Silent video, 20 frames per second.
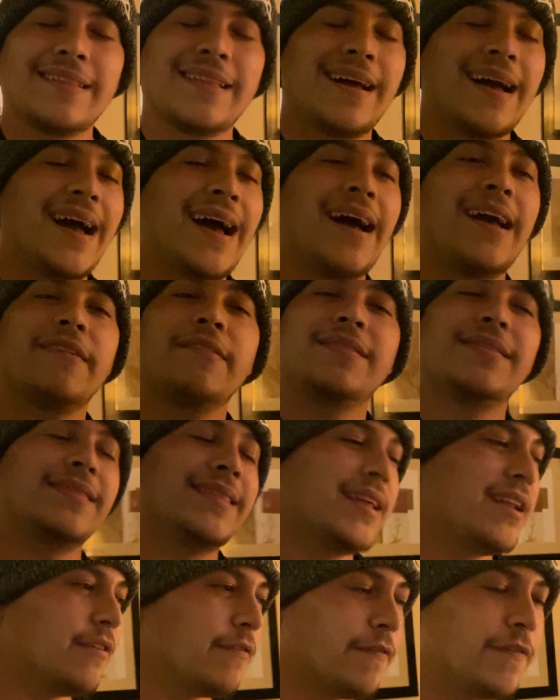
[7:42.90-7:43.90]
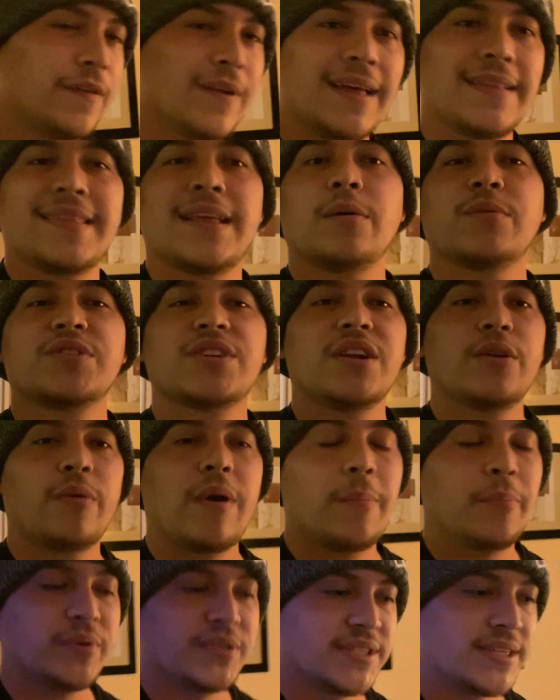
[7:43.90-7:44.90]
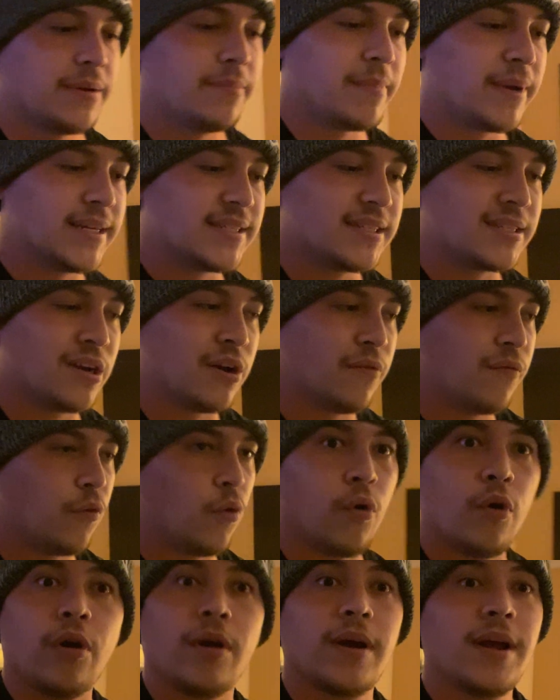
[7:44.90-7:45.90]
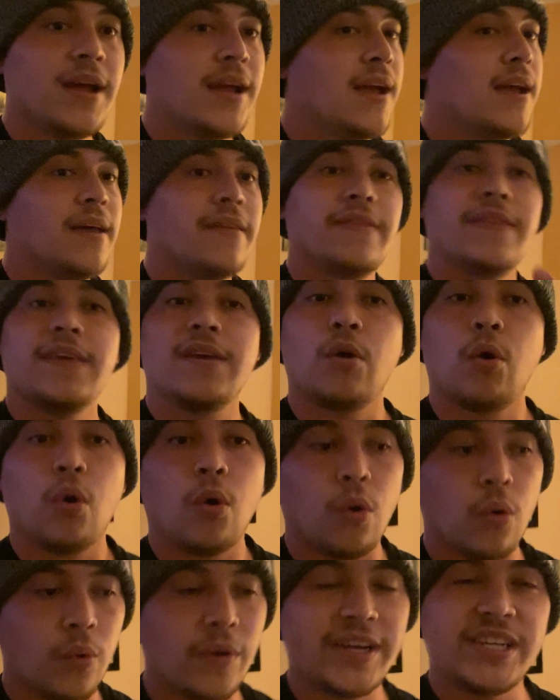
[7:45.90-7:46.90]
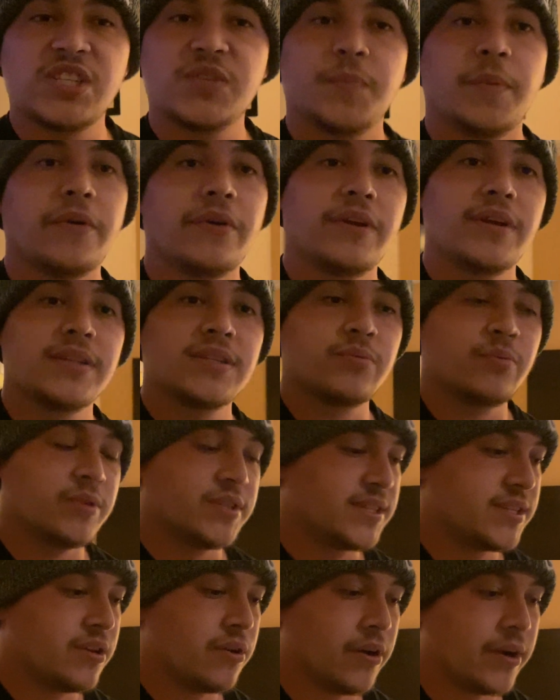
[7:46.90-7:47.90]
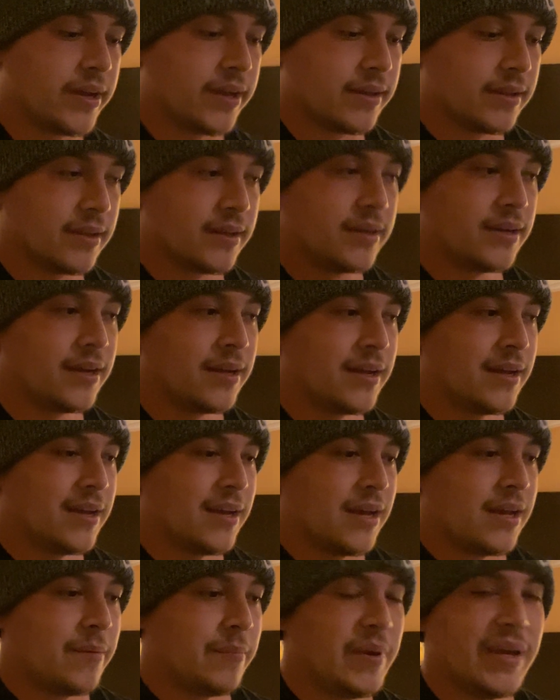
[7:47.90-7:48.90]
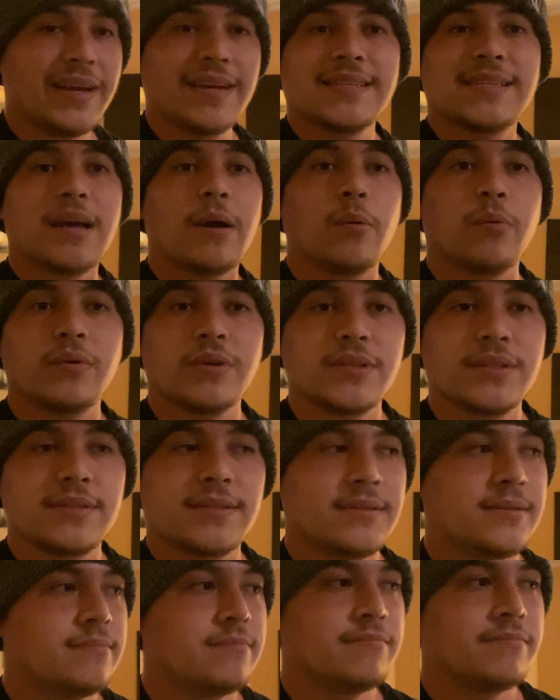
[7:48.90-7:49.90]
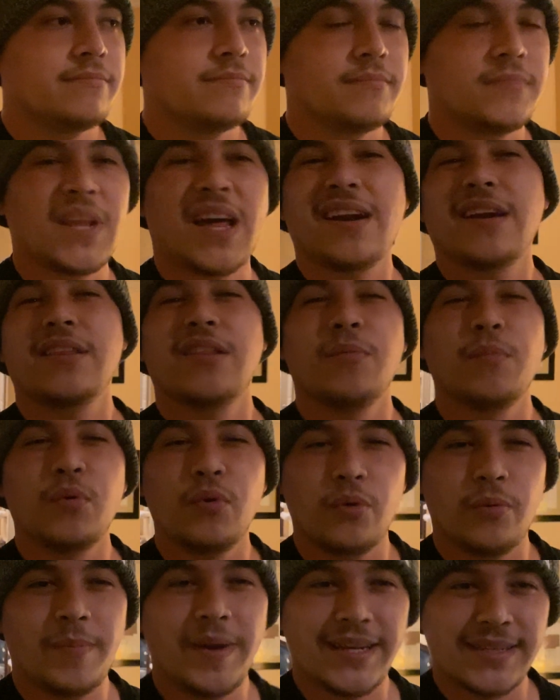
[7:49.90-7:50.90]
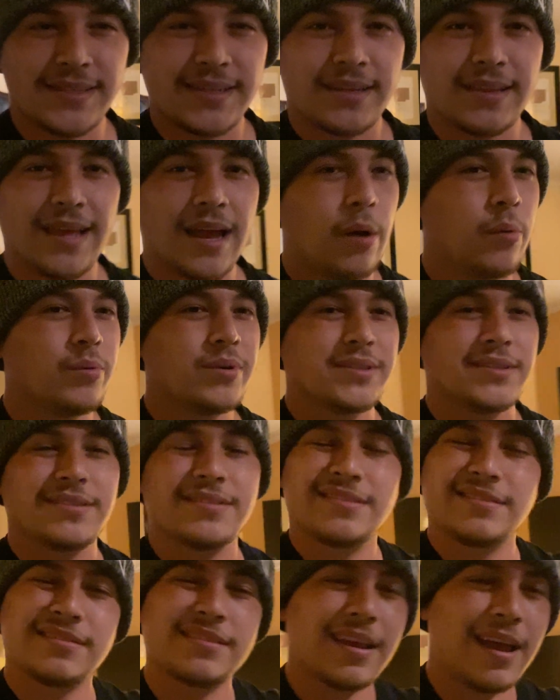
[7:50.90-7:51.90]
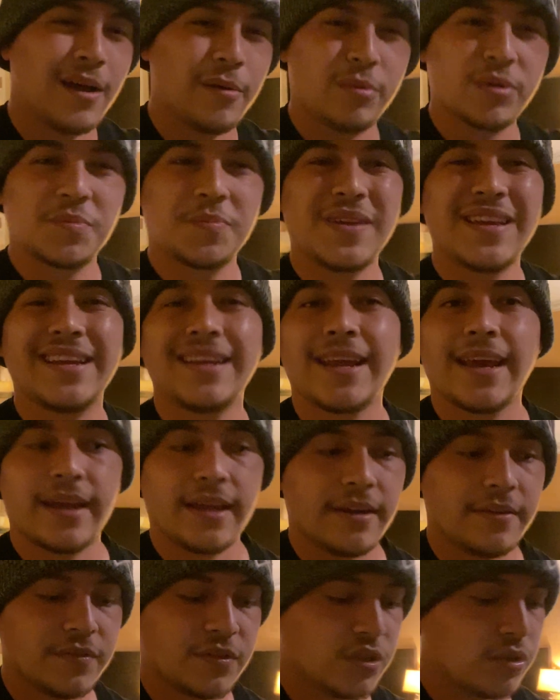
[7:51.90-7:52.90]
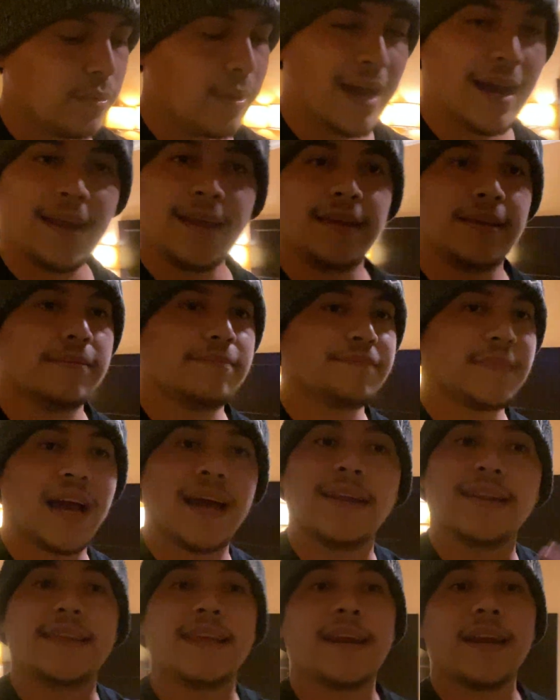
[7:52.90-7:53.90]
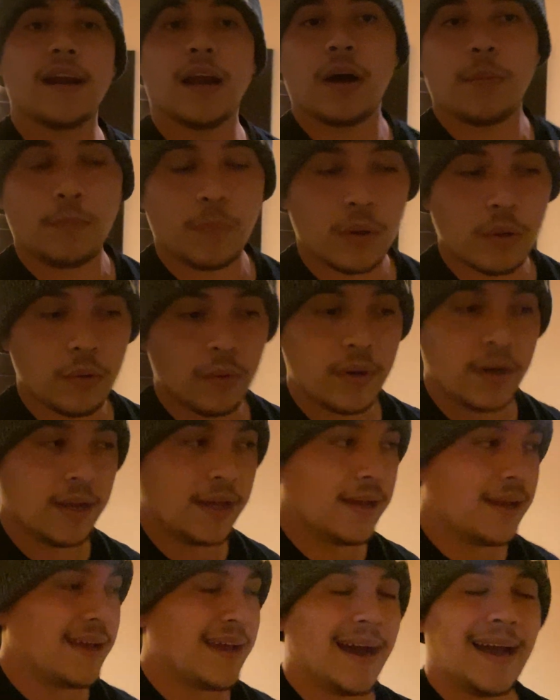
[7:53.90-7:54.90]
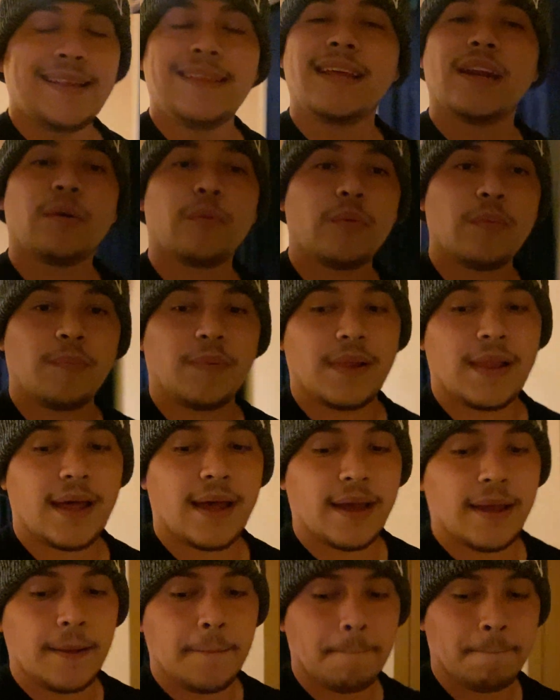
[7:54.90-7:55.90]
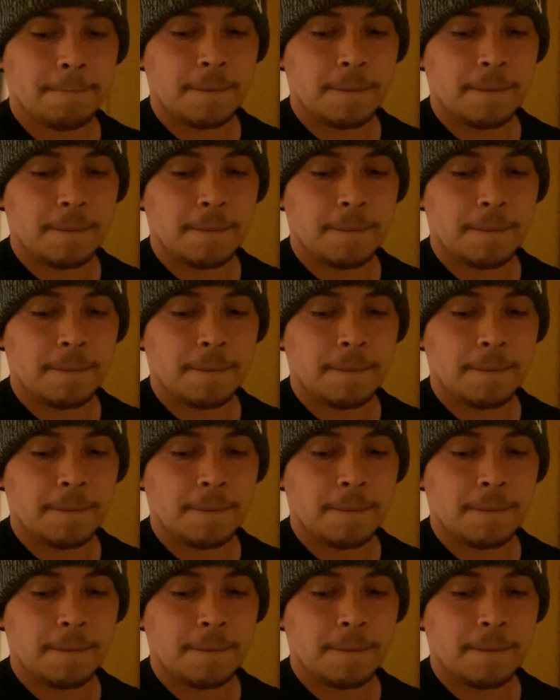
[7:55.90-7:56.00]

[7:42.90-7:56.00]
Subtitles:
I didn't feel like that was going to represent myself or the whole experience with CR England, because I was not in the mood. Basically, I was being negative, so I didn't upload, I didn't reply.